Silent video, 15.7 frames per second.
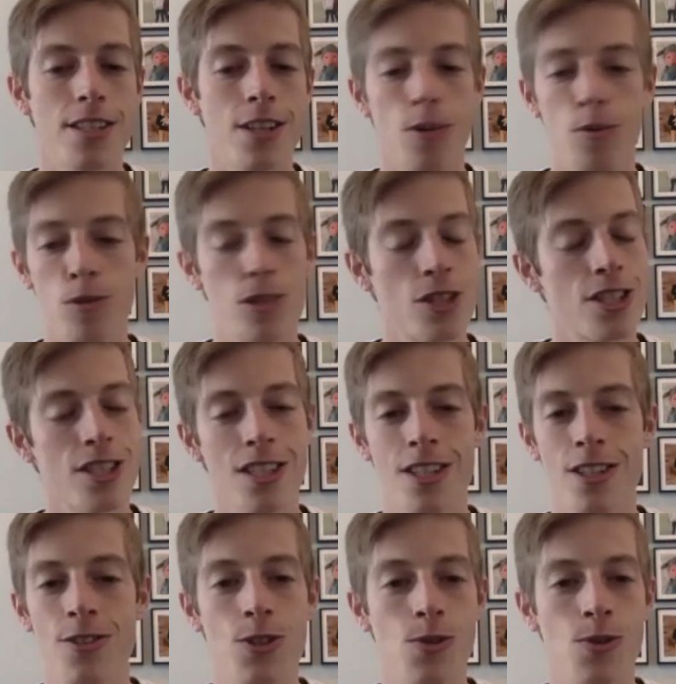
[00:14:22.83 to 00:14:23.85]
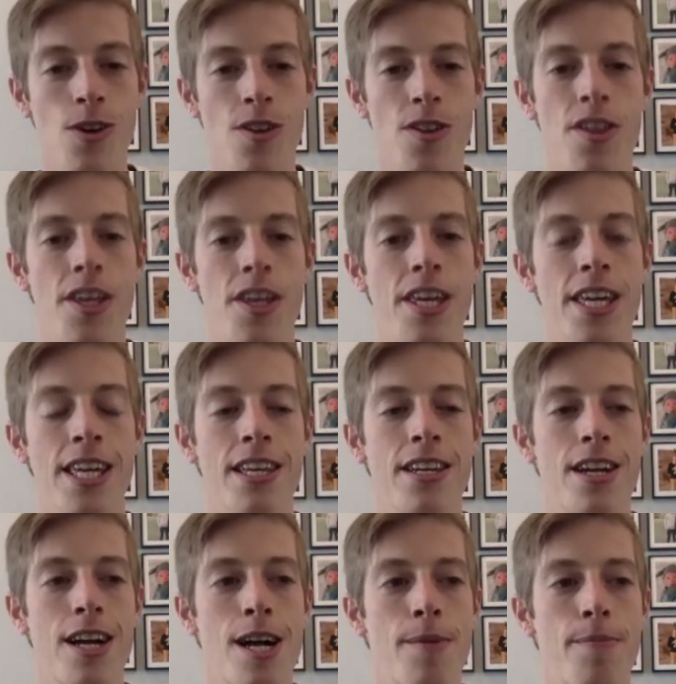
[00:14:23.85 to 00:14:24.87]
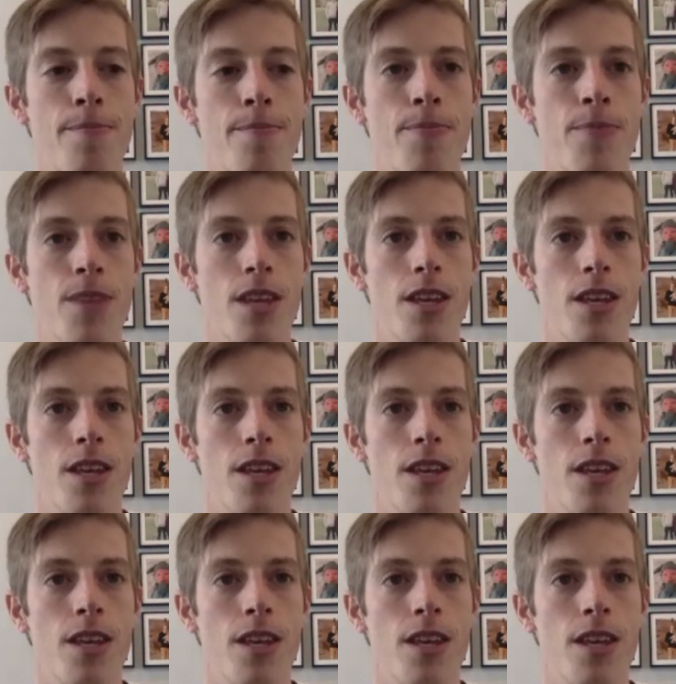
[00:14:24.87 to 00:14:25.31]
We're just going to do our thing and,